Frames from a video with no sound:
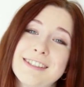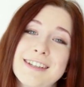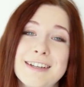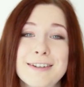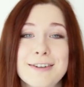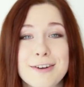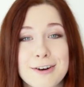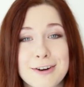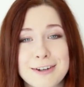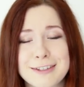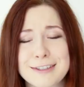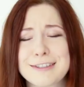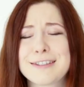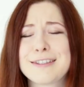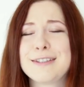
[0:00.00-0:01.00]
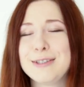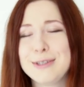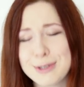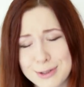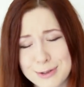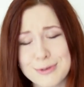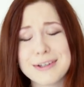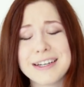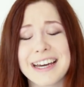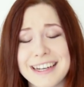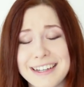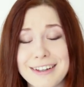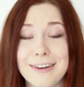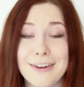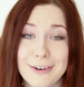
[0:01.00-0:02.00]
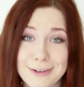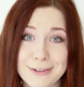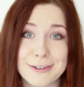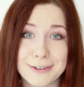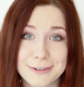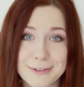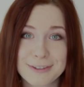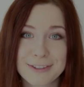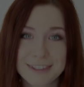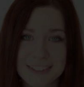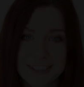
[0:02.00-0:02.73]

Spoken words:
that Gurdists do get a lot of.